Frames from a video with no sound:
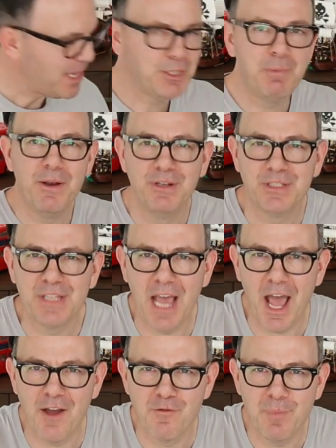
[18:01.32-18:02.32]
experience to
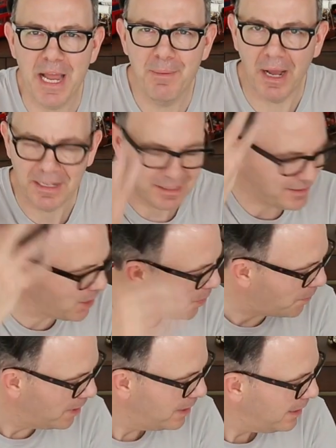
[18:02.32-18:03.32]
have. But anyway,
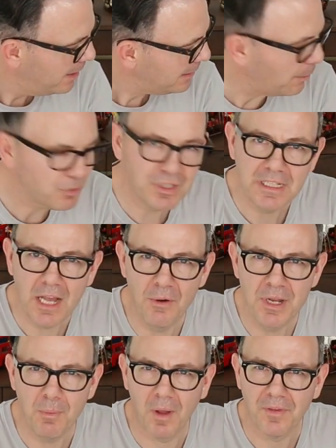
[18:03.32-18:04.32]
so that wasn't the
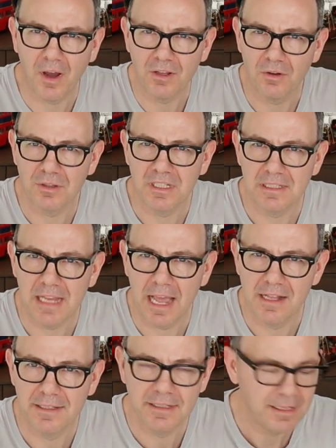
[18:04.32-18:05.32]
only one that I got
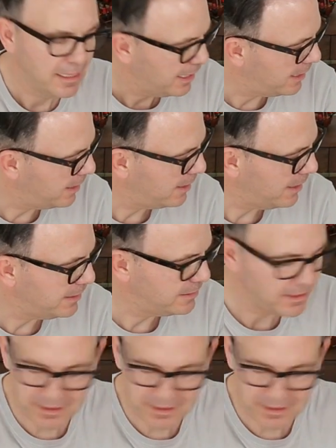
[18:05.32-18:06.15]
discounted in